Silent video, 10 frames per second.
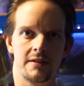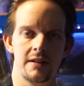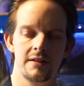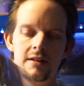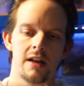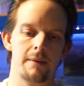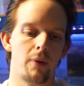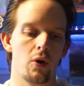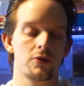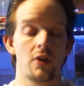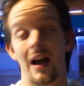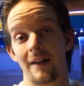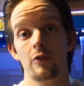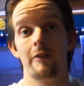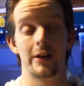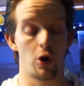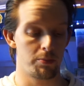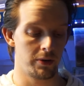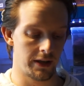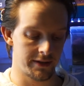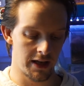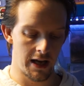This is a box. I have already opened it.